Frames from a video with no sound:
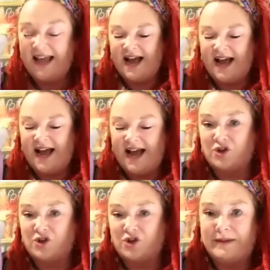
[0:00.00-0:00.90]
And so
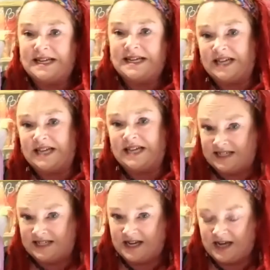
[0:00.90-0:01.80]
Mary says,
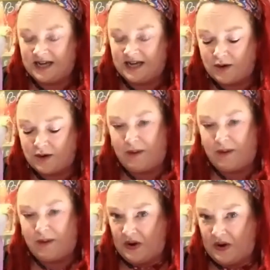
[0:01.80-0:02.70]
how about I
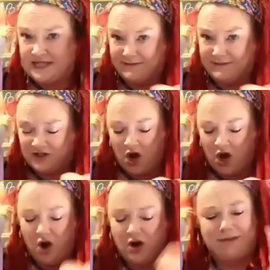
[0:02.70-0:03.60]
take my dog,
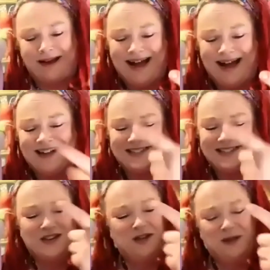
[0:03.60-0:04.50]
my cat,
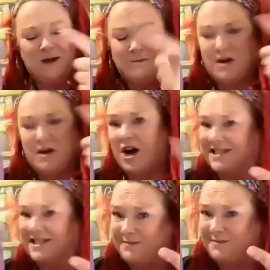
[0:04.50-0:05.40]
my
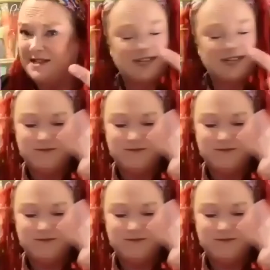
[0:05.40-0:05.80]
husband and my